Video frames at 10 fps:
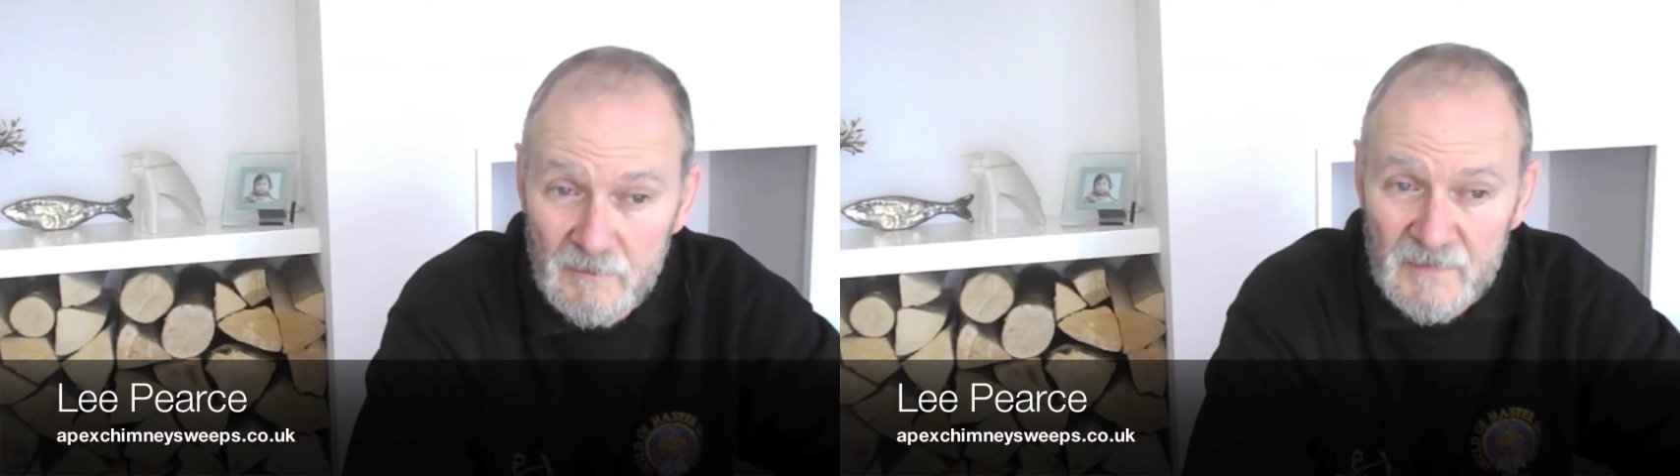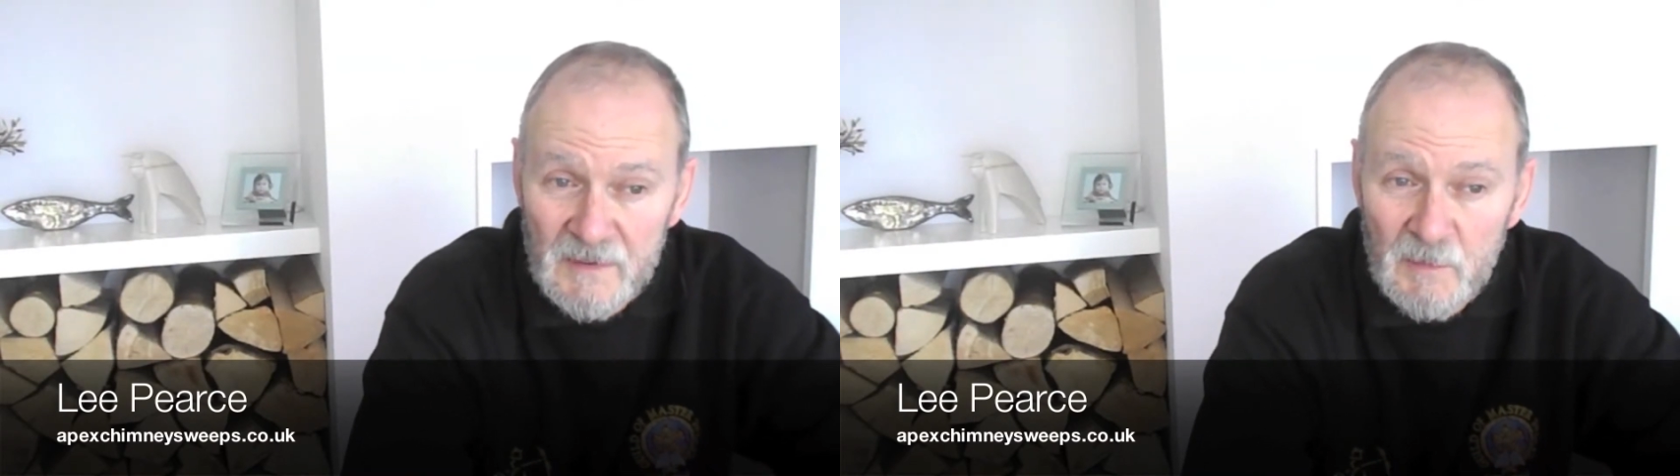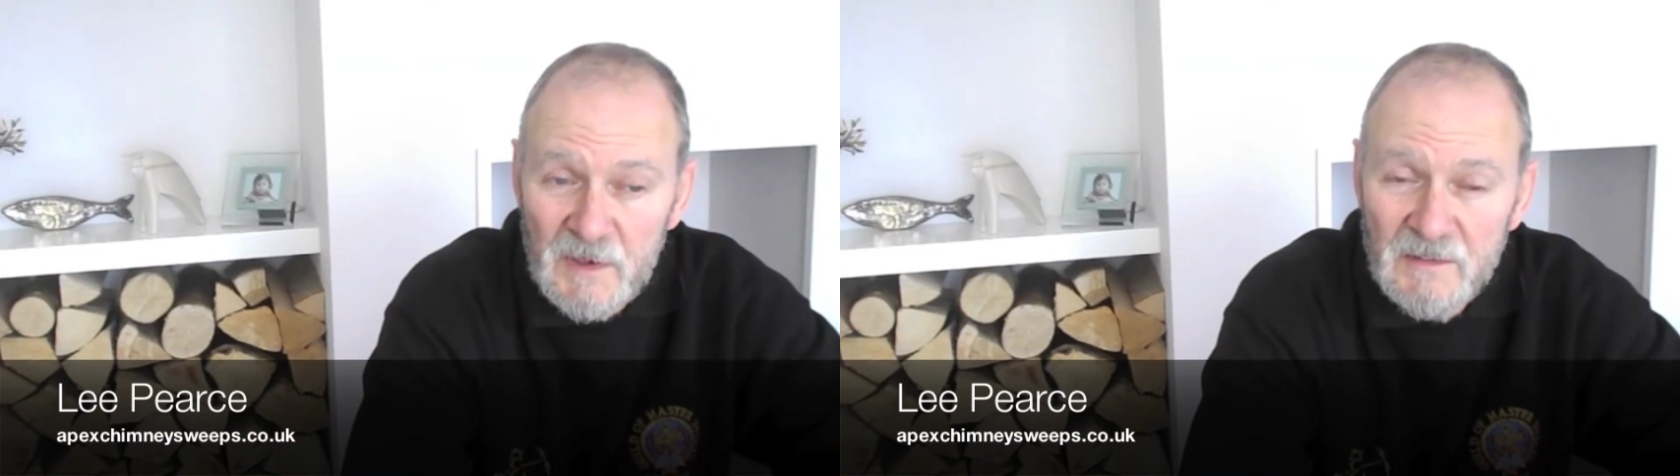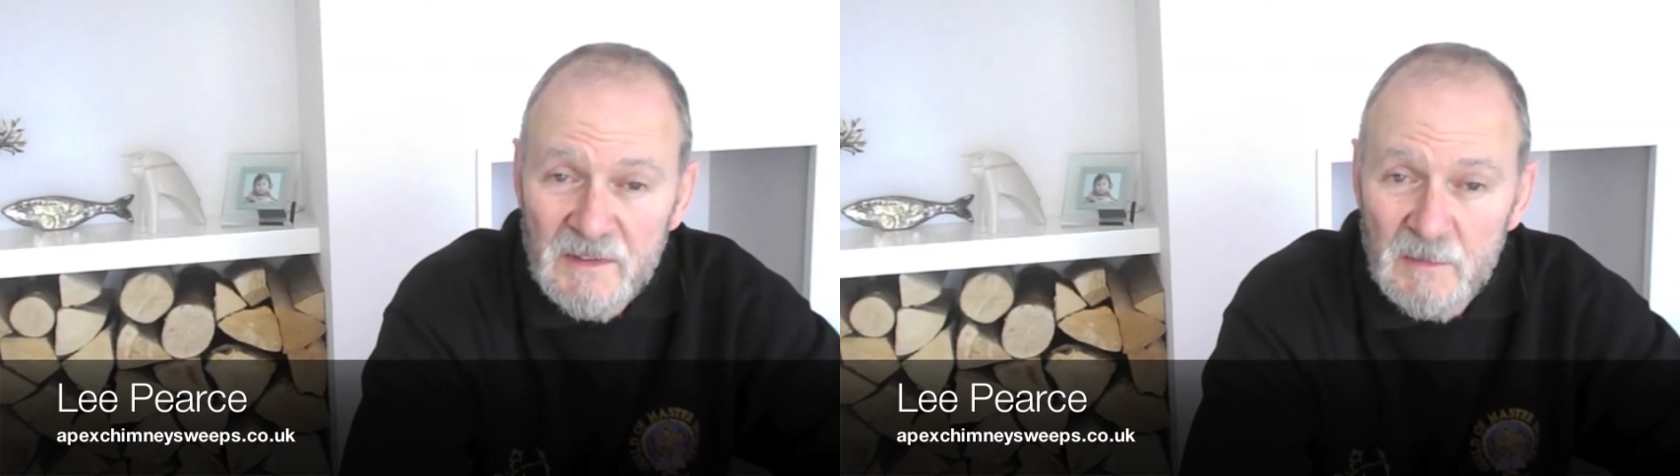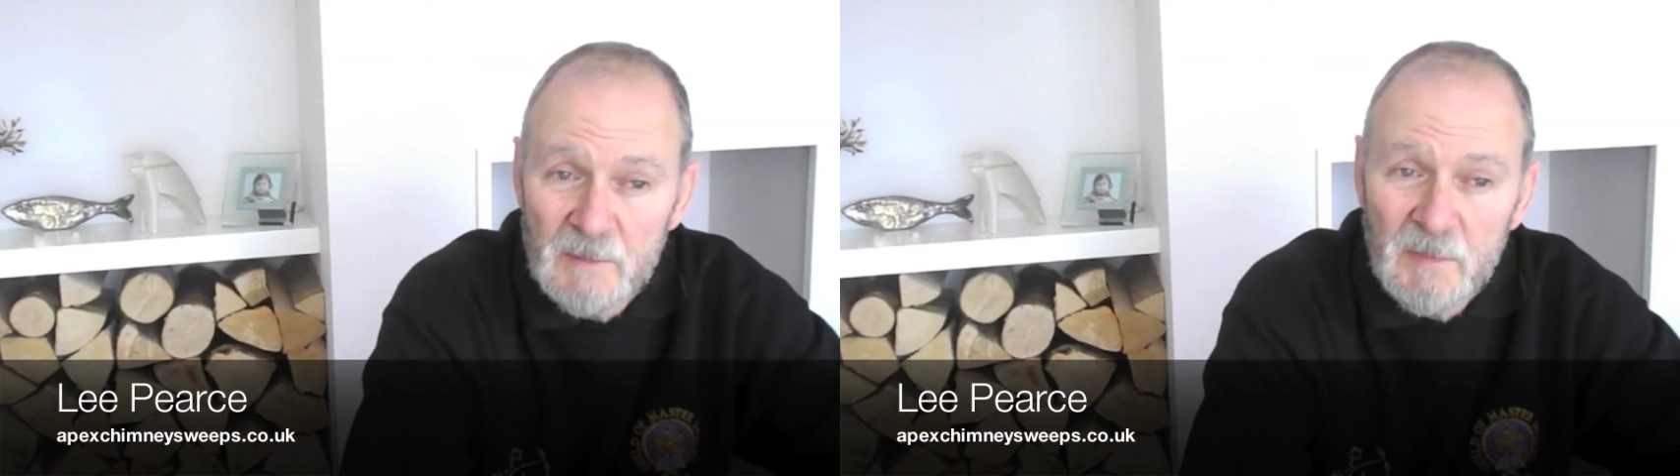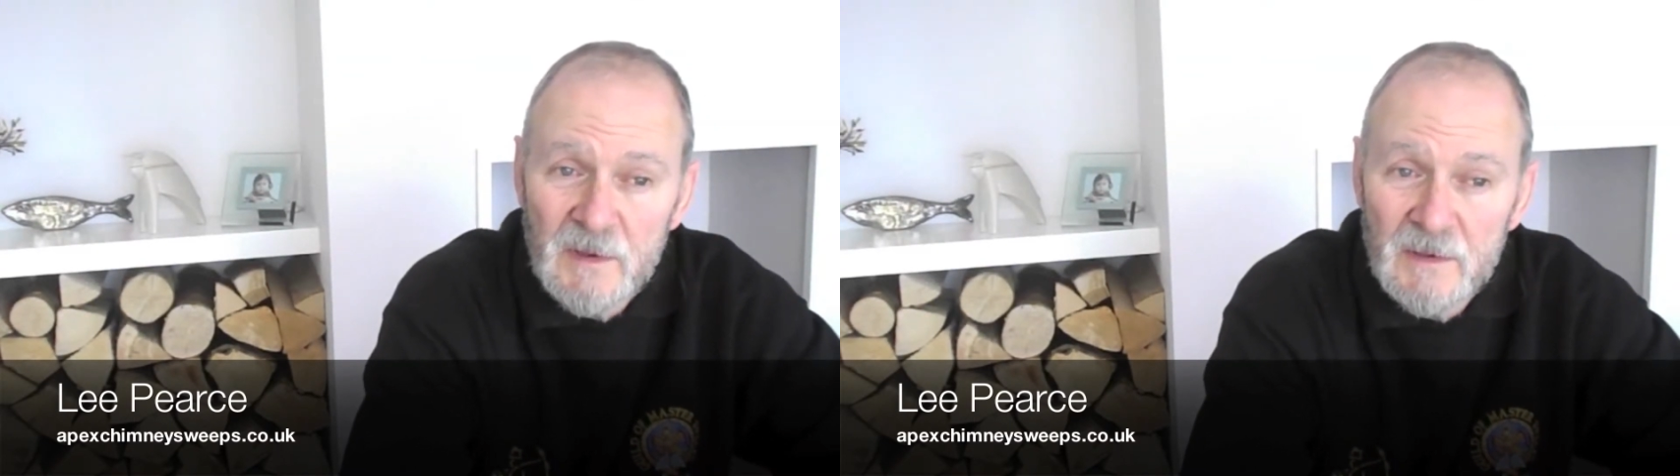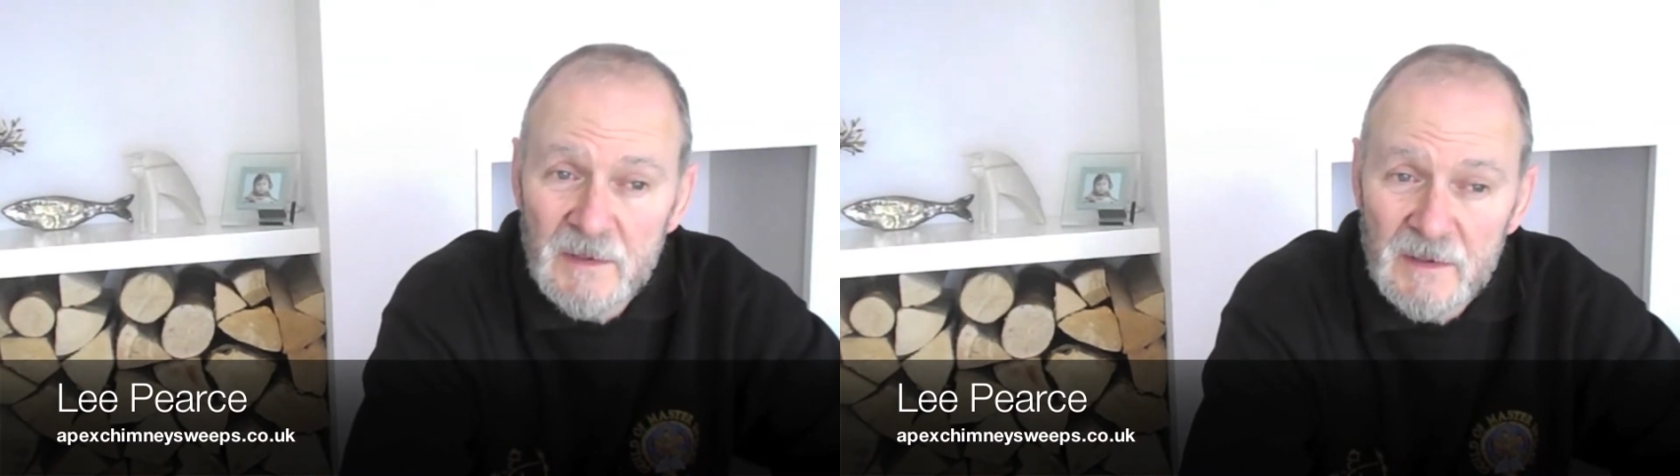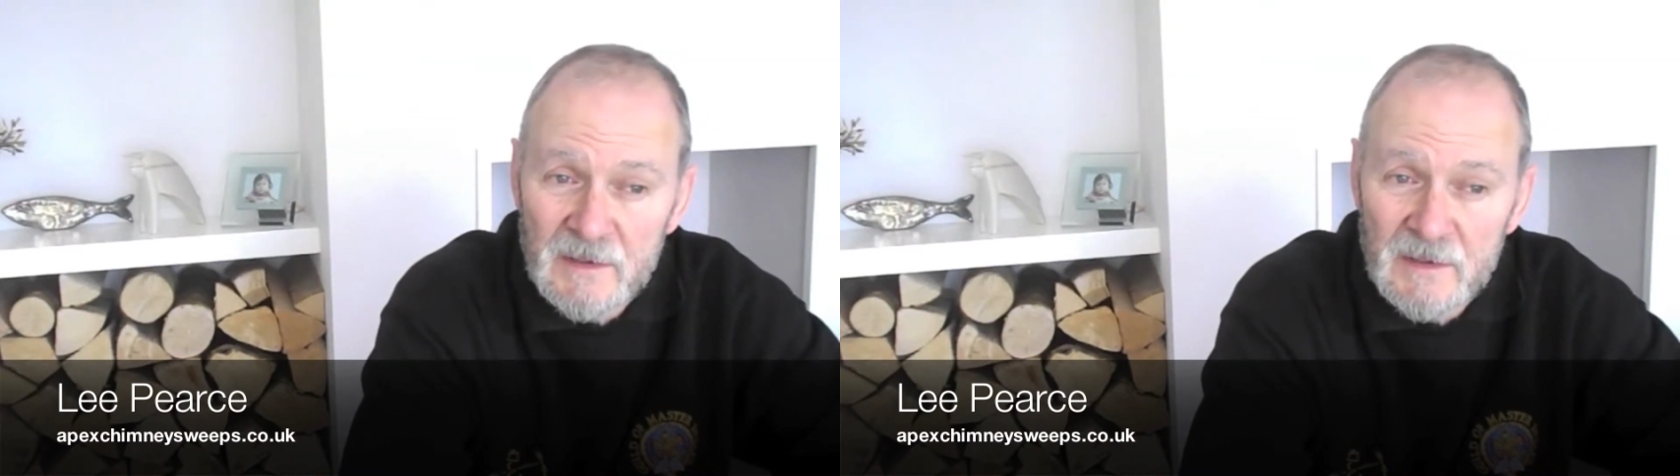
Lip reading: supposed to be burnt,